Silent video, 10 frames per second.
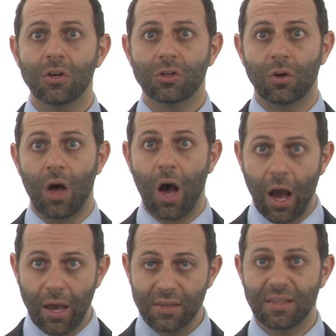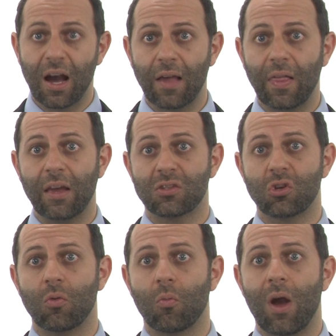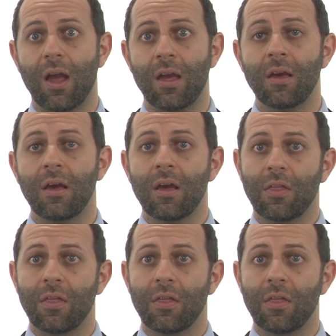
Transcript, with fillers: So the eyes dilate a certain way,